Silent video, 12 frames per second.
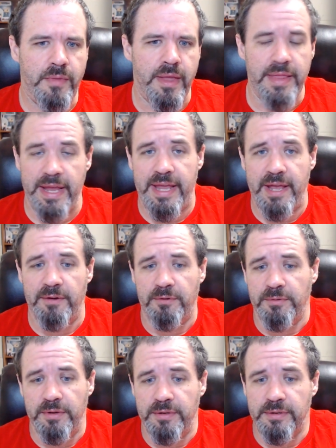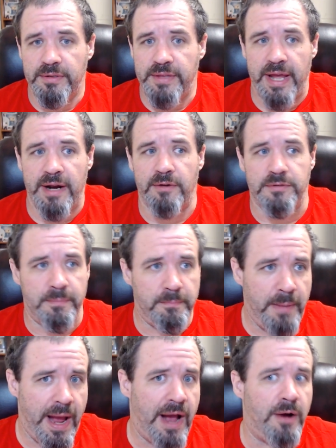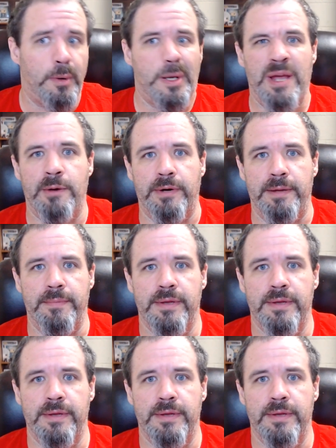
They killed Thanos. pow, killed him.